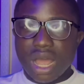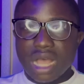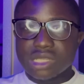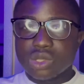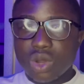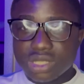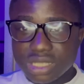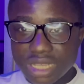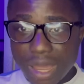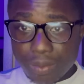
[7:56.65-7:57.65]
has gotten
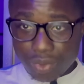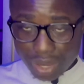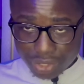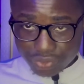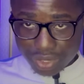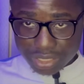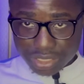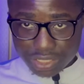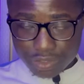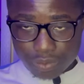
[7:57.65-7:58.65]
the IP
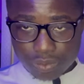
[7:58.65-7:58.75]
address,